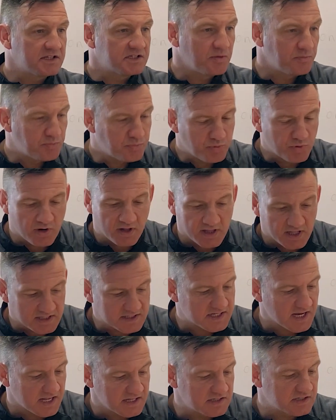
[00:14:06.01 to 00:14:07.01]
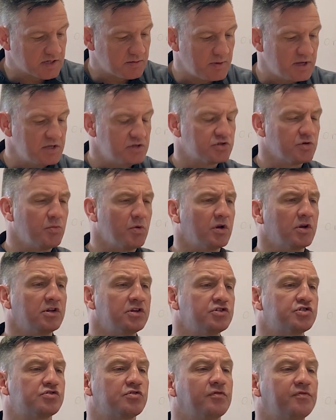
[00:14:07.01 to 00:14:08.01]
That's a brilliant answer, mate. So what are
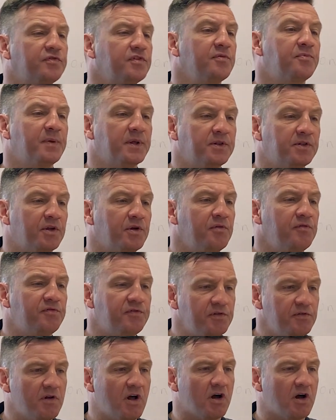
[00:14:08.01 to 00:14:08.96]
the stuff you've been doing through